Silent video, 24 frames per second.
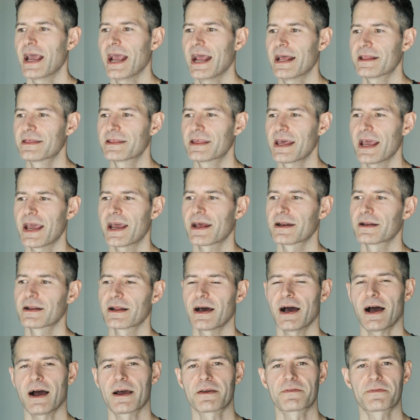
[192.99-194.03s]
And
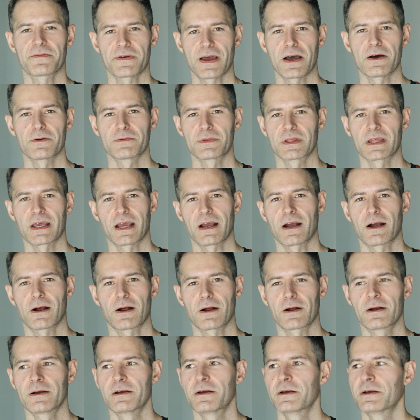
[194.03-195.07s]
then I found
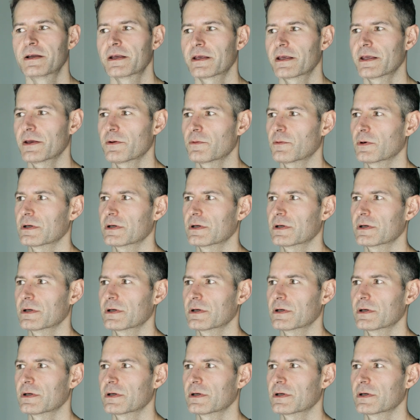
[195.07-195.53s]
it